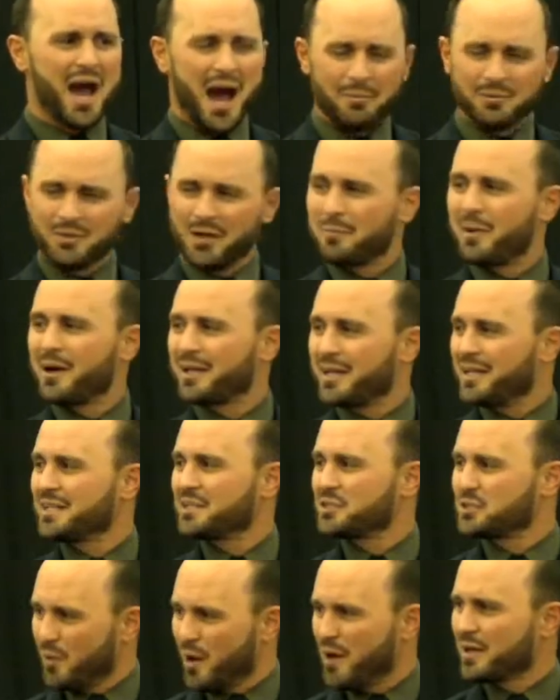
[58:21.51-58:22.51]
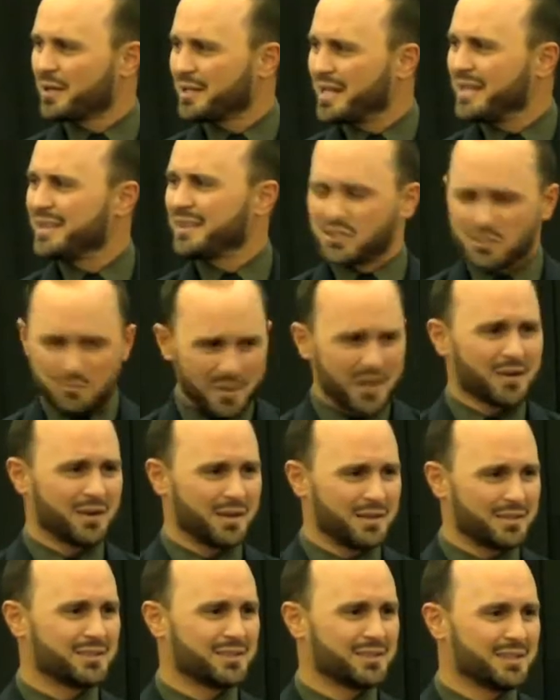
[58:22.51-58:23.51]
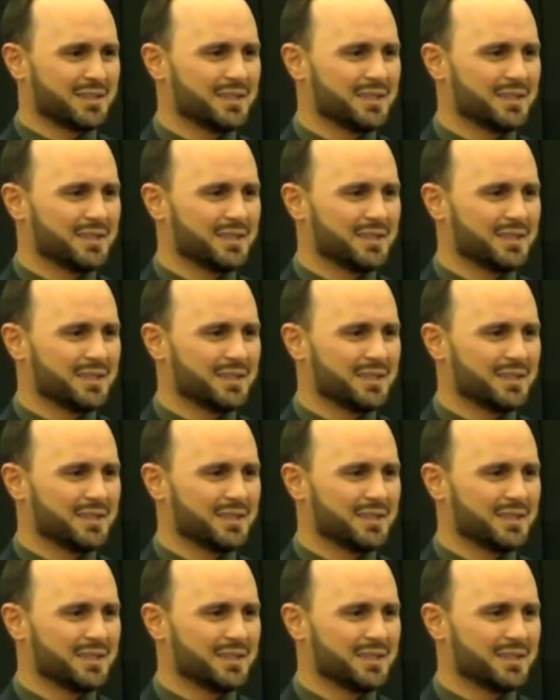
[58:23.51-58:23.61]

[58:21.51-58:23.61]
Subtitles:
I'm talking about getting drunk in the Spirit.